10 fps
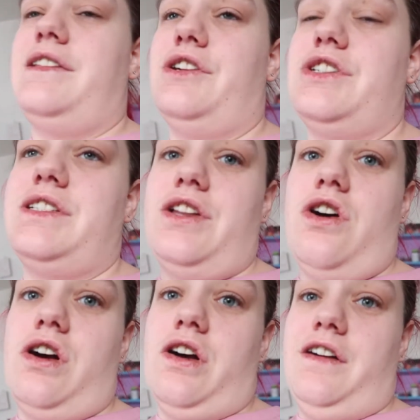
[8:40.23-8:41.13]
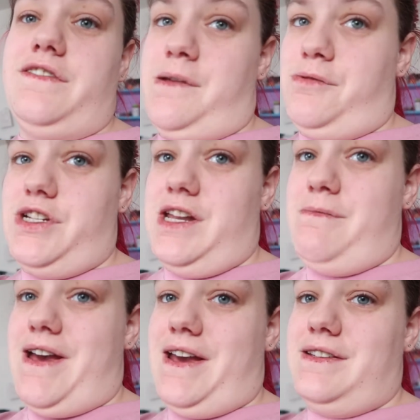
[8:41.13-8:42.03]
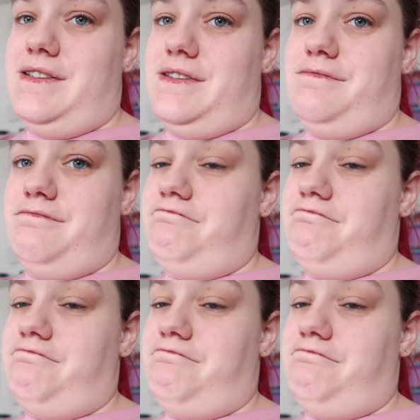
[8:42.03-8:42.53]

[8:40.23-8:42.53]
They're just the knockoff Diaper Genie bags.